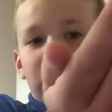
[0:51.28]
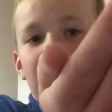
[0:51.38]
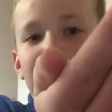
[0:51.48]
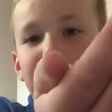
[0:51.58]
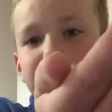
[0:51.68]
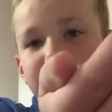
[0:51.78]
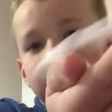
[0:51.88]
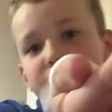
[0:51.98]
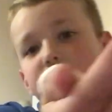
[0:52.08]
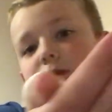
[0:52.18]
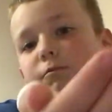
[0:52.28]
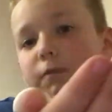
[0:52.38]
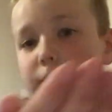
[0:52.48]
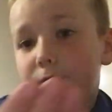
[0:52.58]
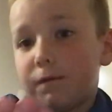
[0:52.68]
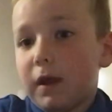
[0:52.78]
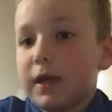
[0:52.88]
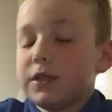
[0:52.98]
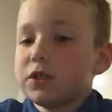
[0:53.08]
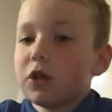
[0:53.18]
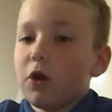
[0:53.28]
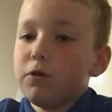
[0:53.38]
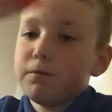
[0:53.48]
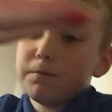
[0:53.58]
your hands with like soap,